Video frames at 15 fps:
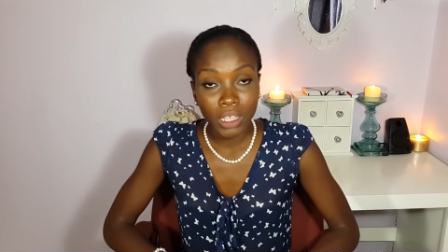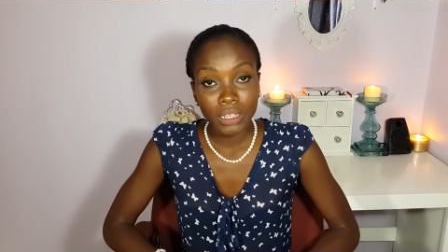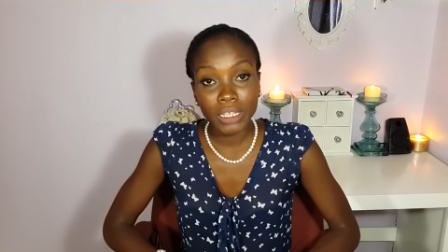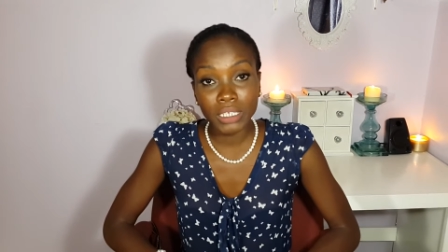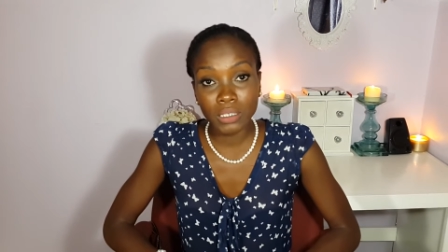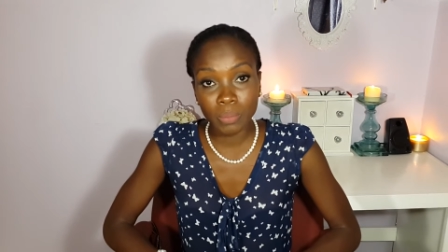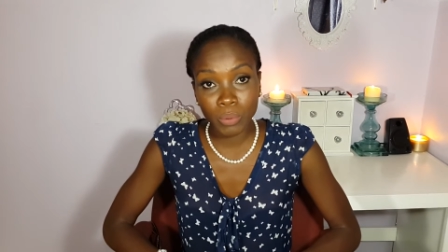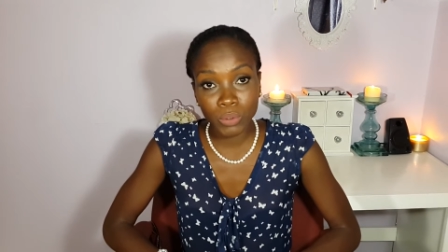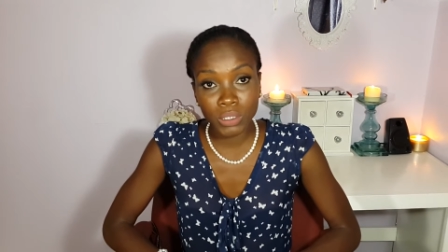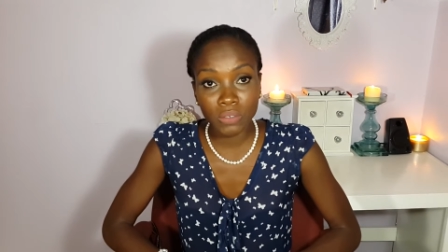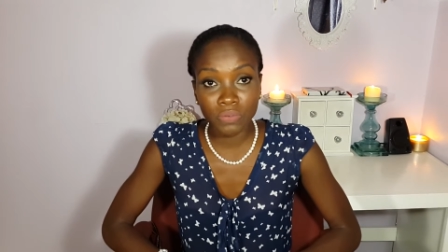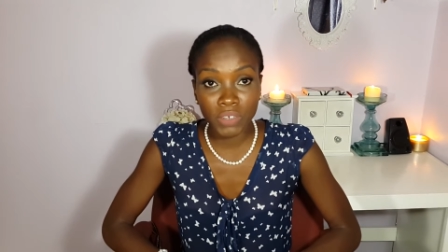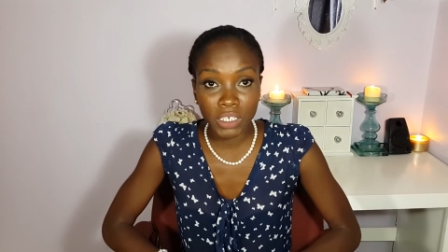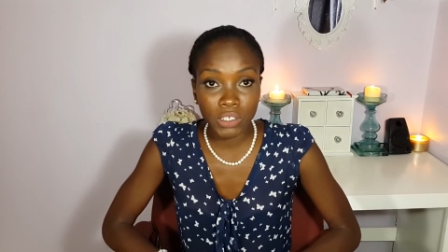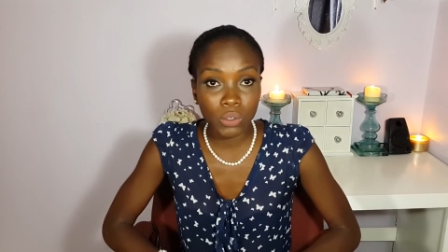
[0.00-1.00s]
that's supposed to
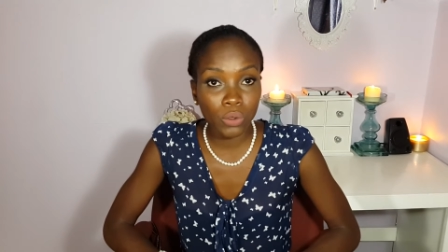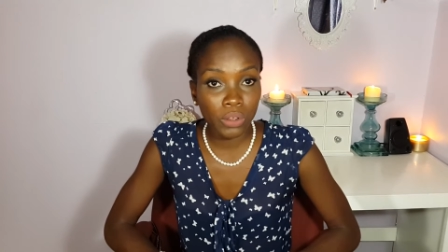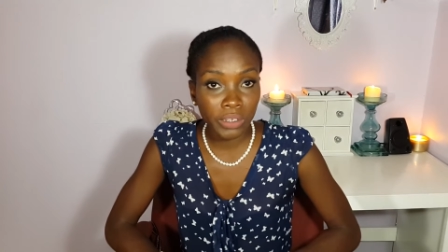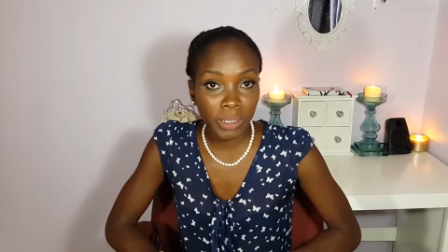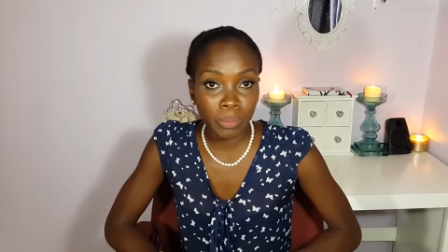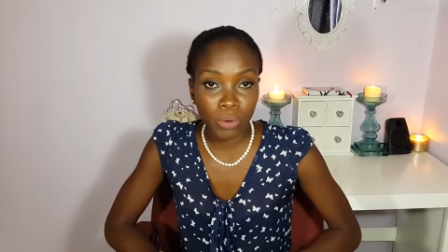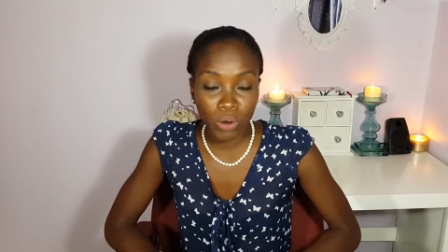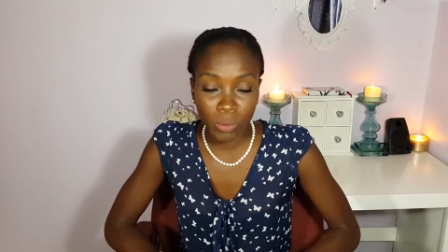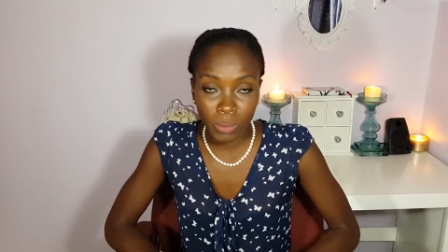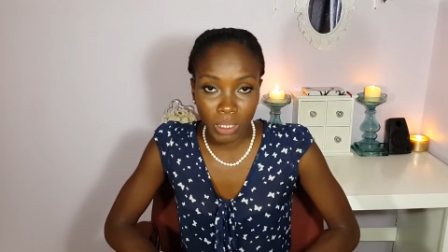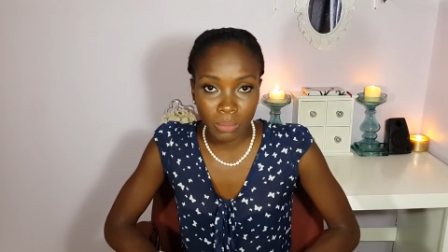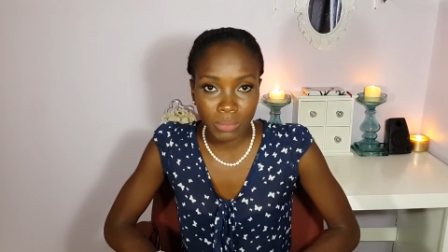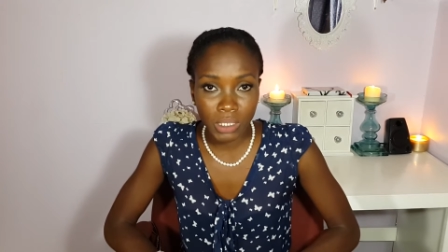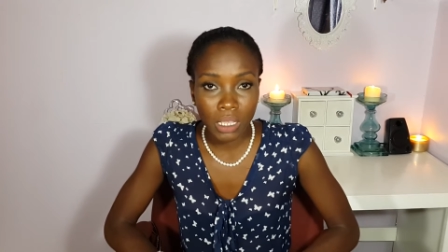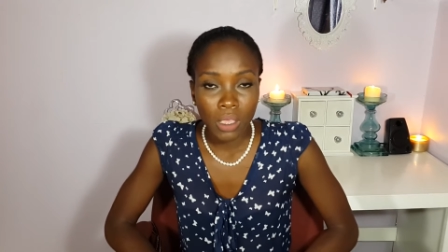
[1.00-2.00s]
fix all their
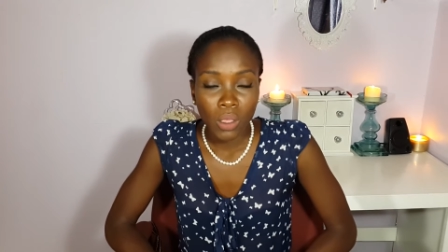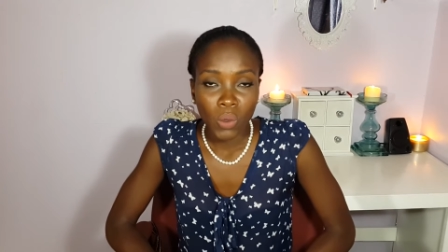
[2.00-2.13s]
problems,